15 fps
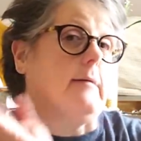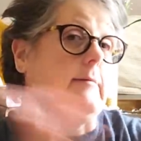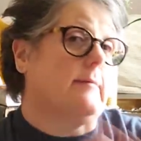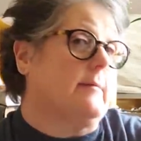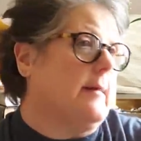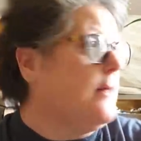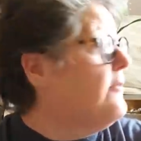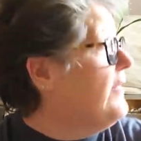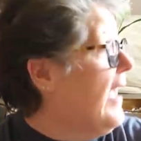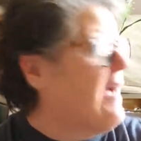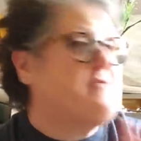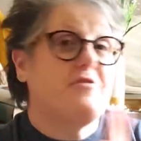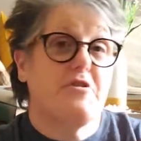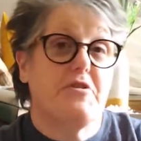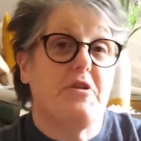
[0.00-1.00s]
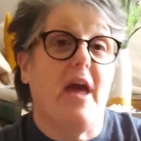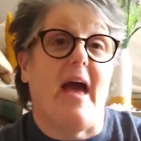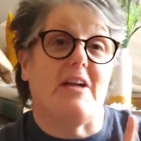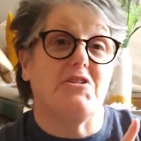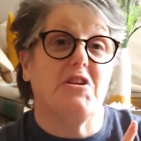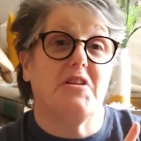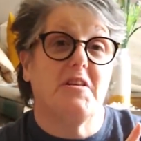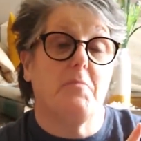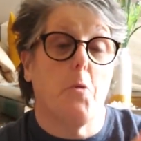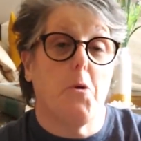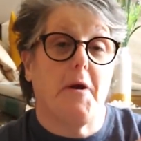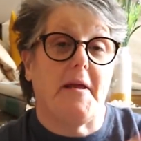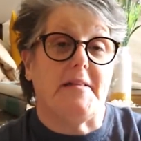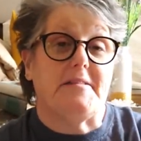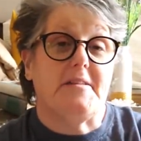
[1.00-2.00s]
It's late afternoon, actually it's in the
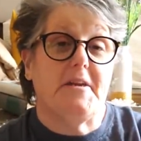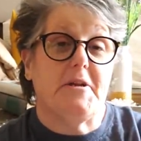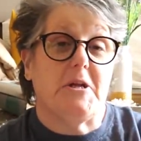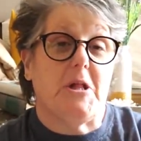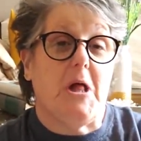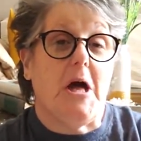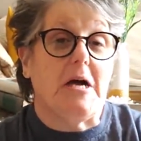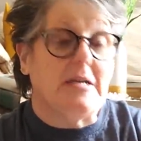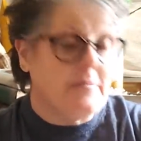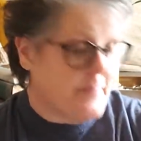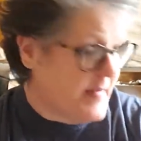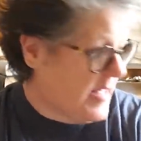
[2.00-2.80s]
morning, it's 10 o'clock,